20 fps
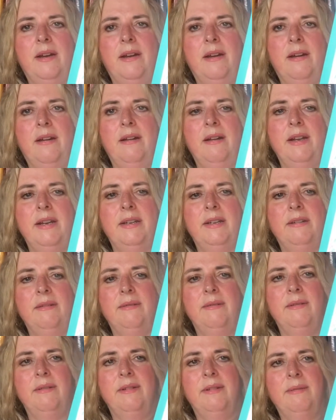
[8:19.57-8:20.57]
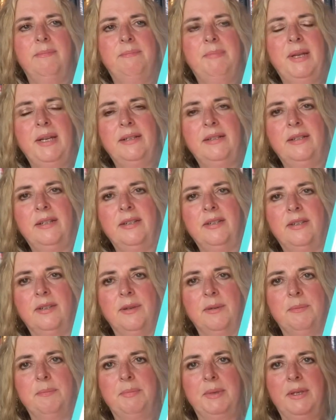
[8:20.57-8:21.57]
I picked this
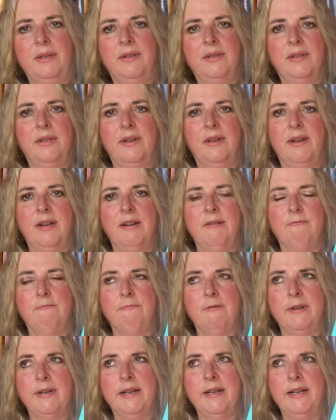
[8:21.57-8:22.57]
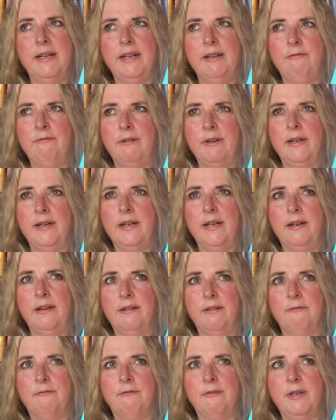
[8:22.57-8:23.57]
up because I really, really
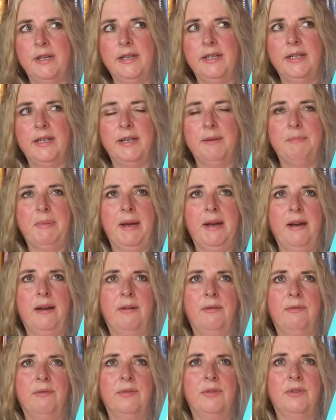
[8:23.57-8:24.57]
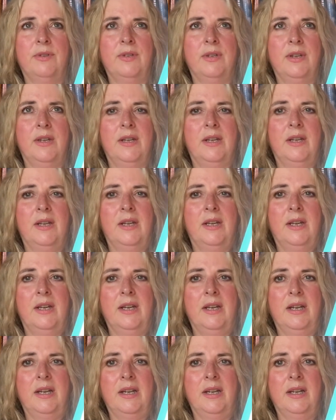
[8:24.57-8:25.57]
love reading about
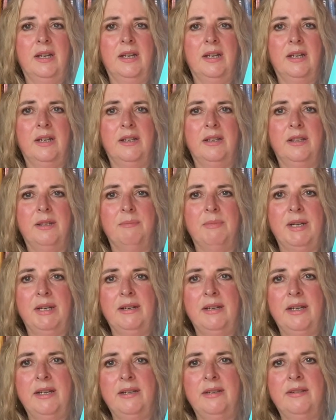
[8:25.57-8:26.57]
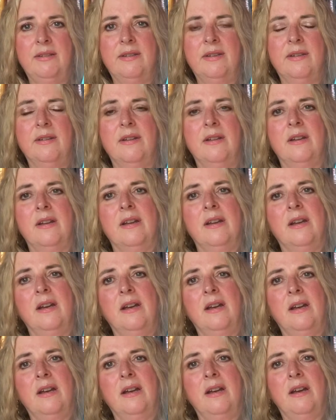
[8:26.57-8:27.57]
the Middle East.
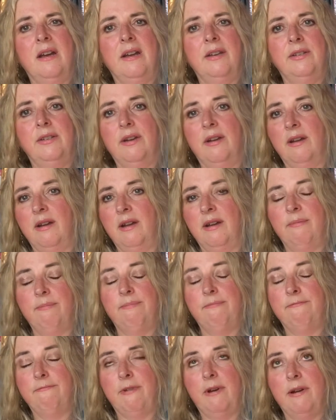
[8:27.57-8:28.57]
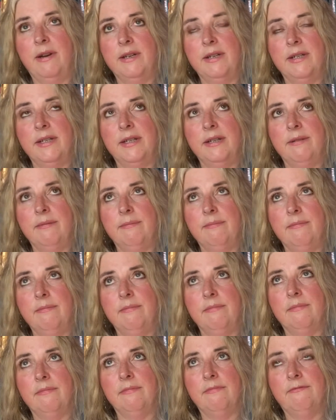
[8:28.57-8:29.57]
I find it
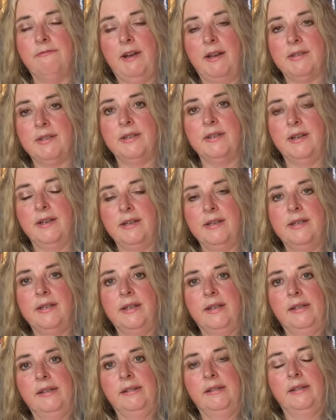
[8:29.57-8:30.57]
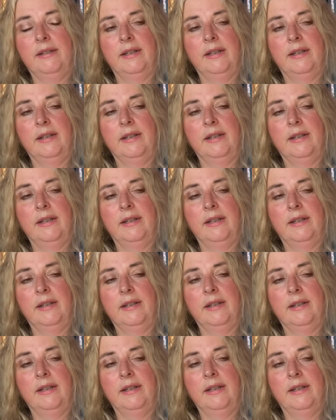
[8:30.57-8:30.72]
fascinating.